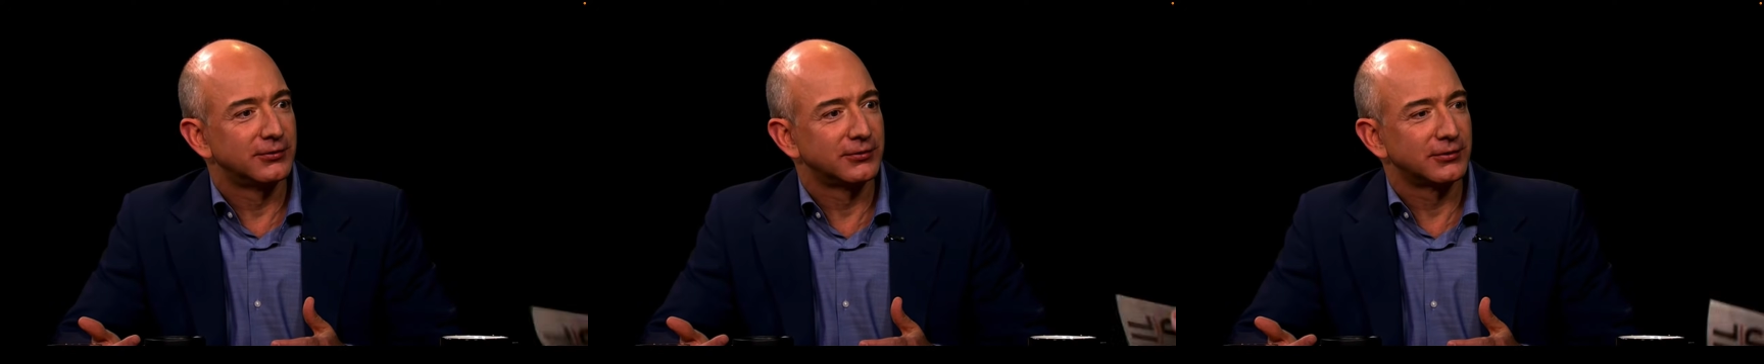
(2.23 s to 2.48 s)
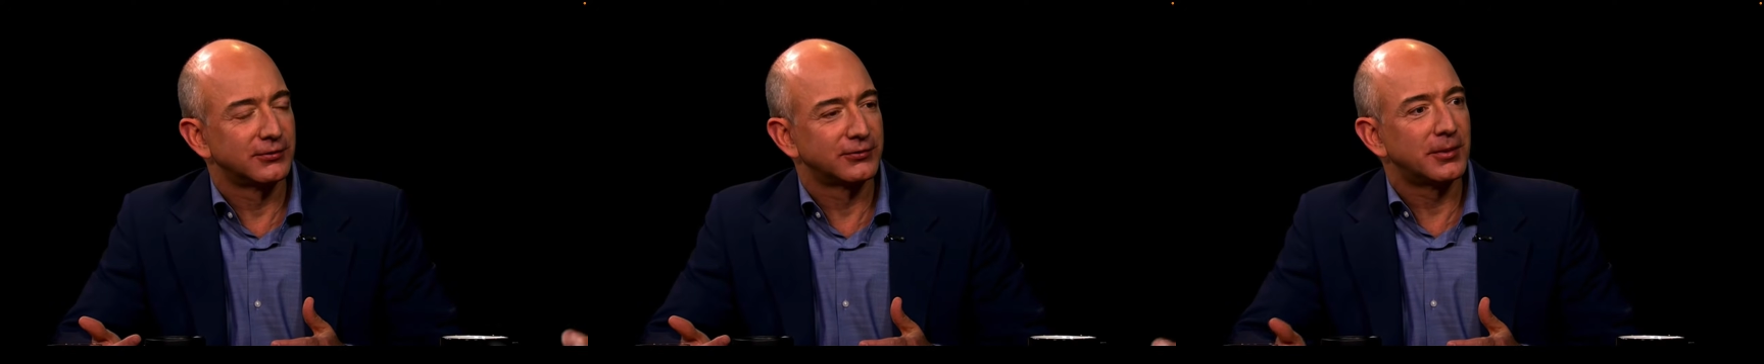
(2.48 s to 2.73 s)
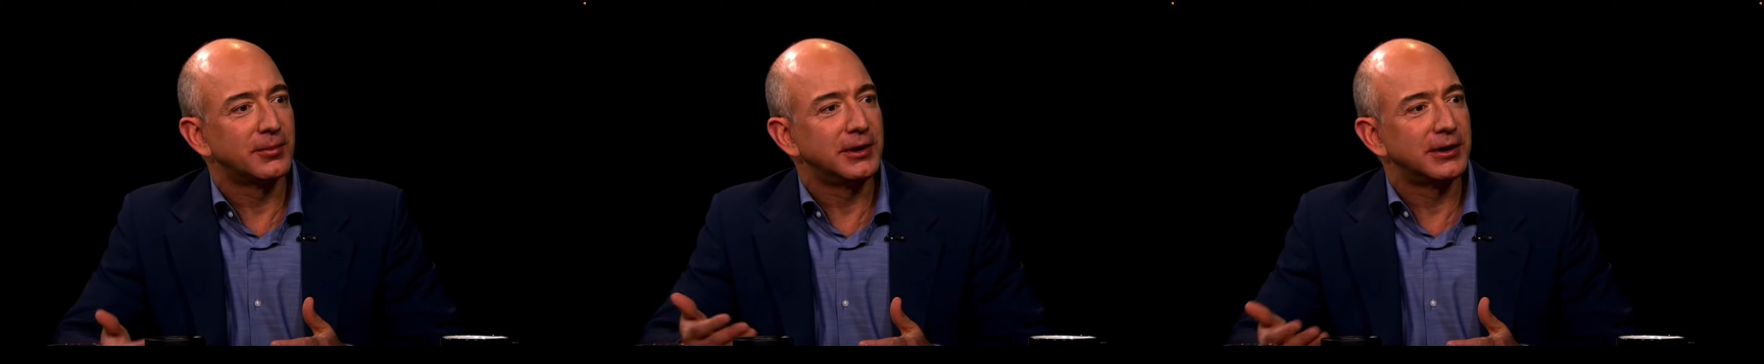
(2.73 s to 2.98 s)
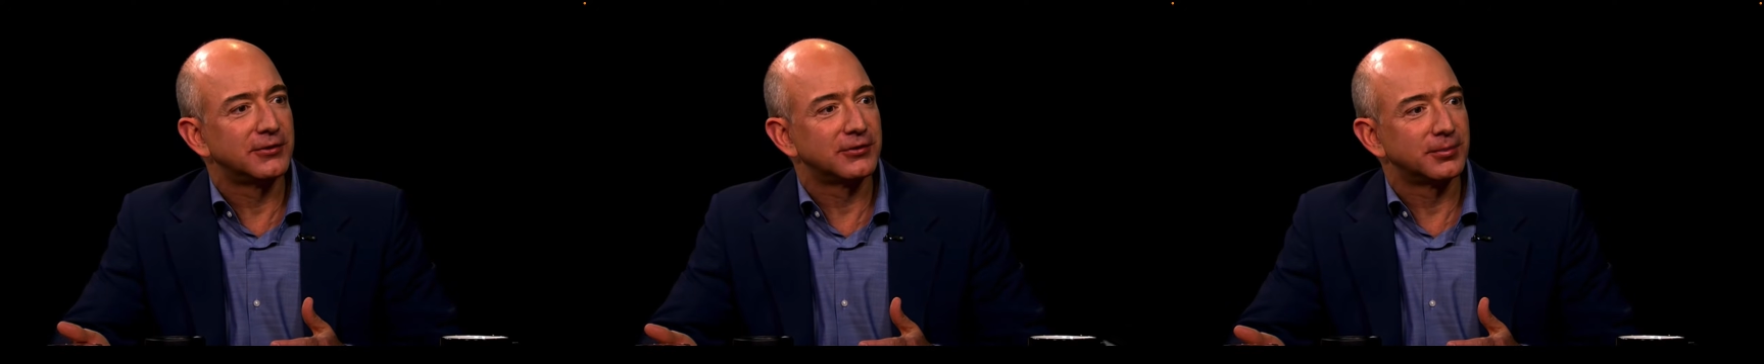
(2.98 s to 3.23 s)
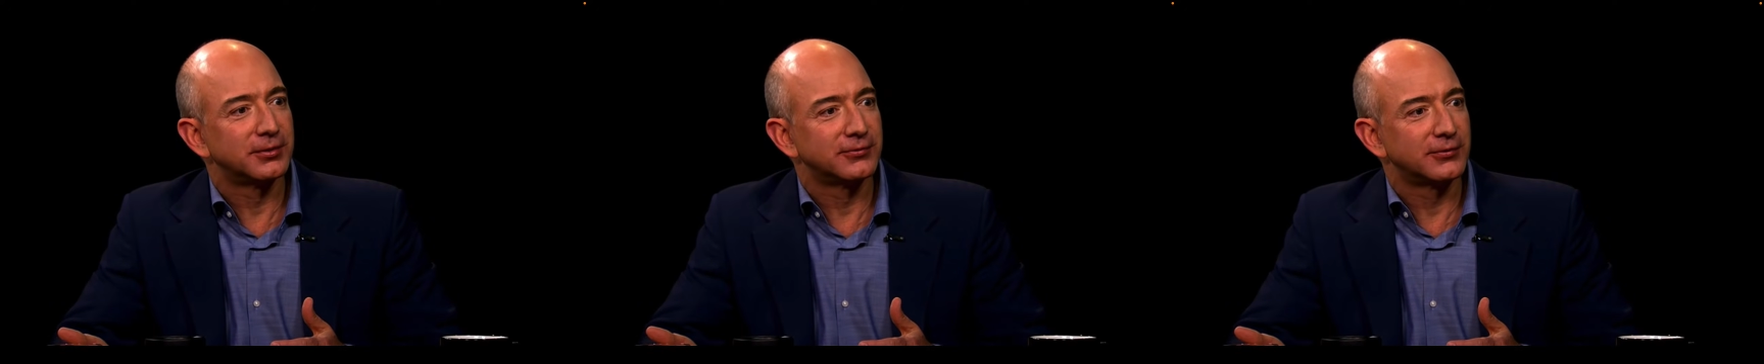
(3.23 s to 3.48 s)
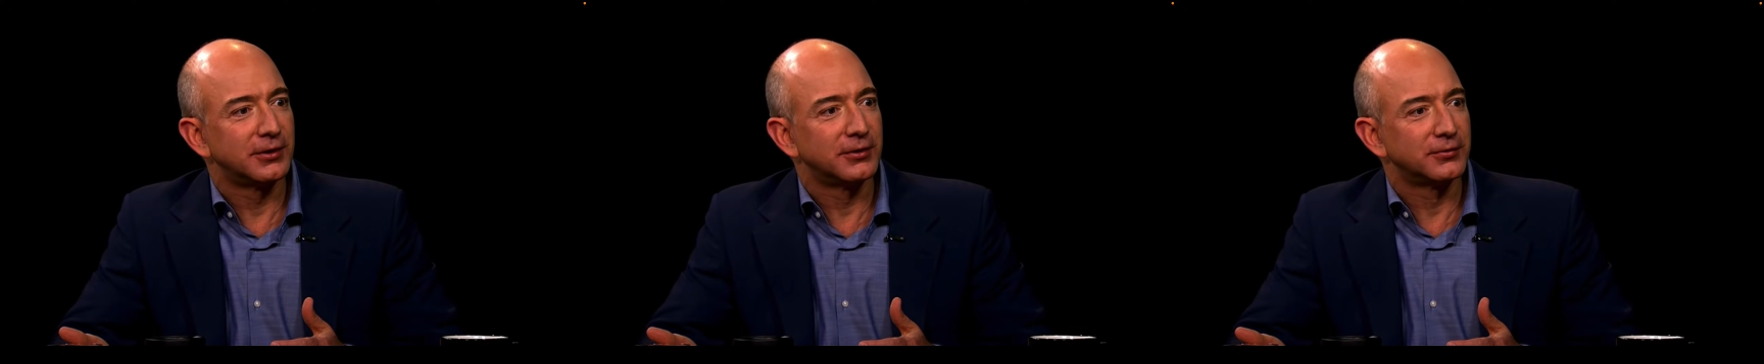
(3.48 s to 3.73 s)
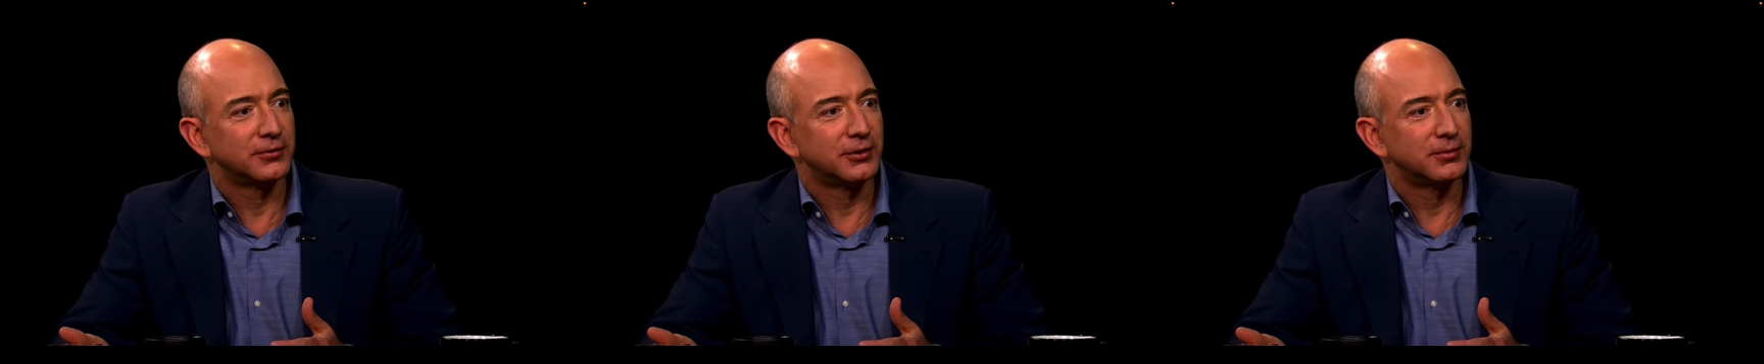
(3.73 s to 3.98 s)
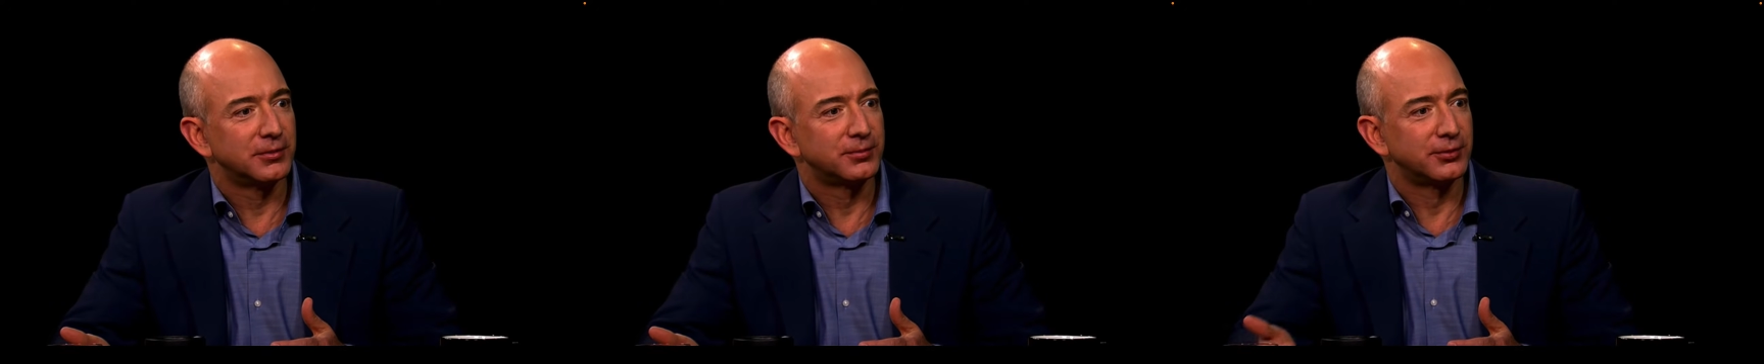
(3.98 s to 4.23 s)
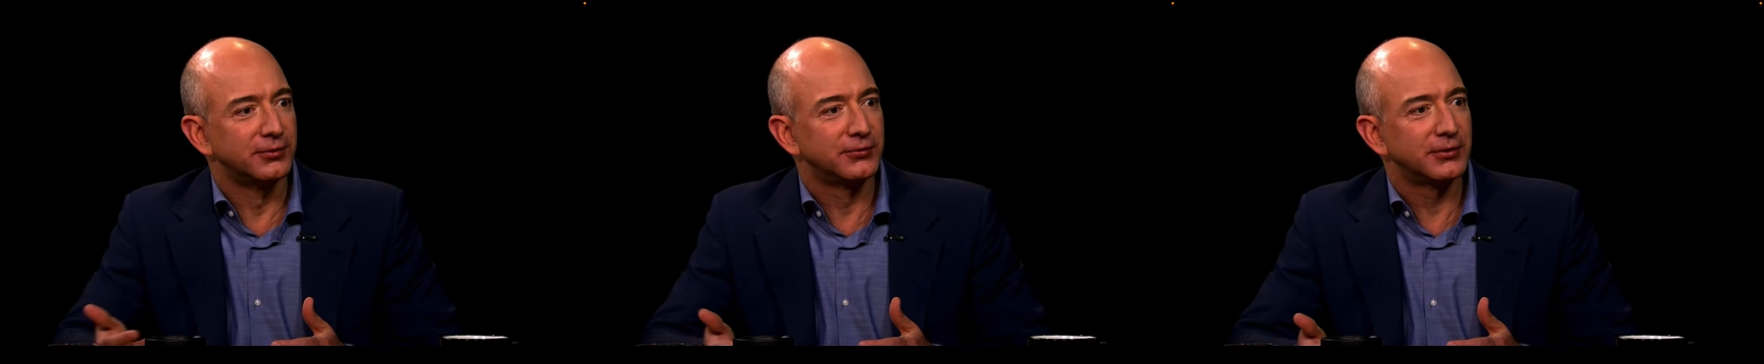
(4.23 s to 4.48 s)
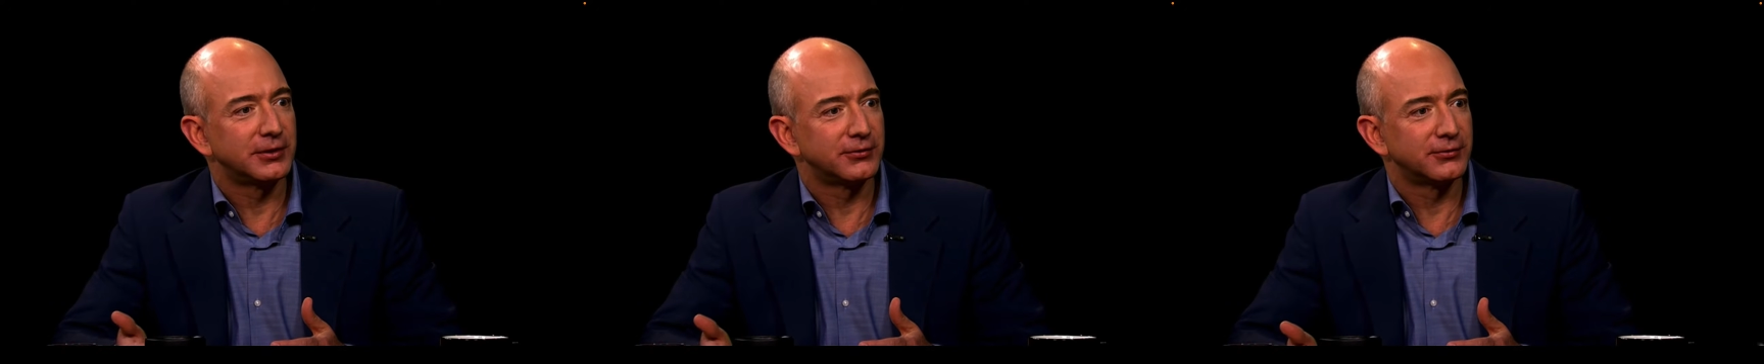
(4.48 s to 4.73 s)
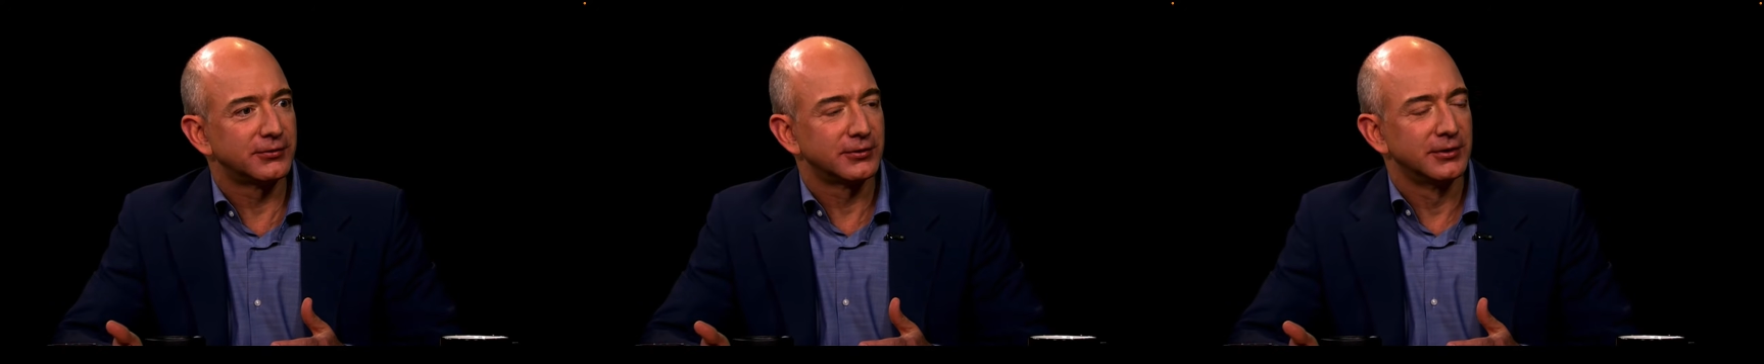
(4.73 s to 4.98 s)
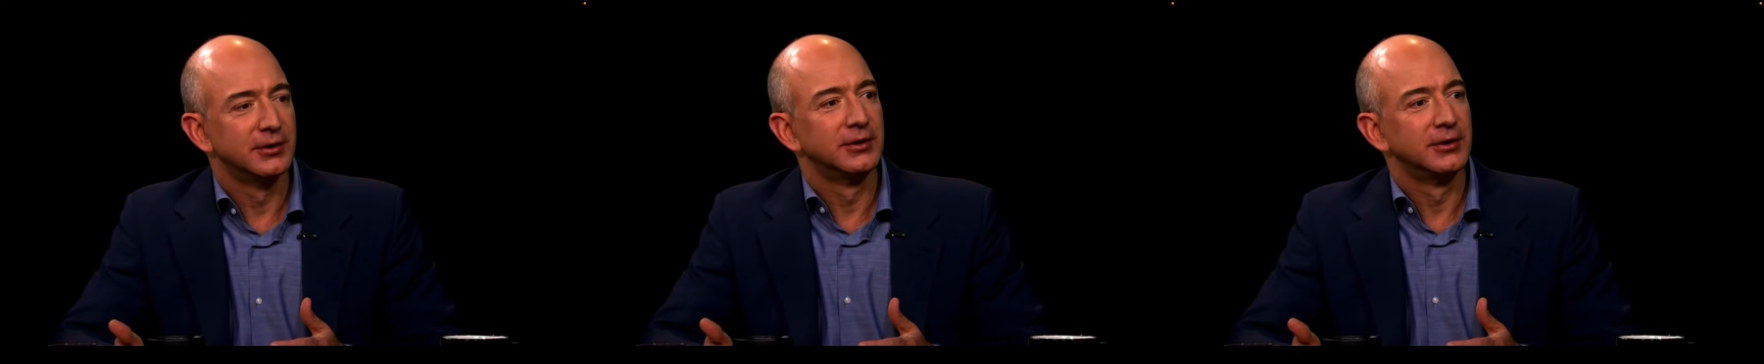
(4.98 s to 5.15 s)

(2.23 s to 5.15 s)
somebody gets up in front of the room and presents,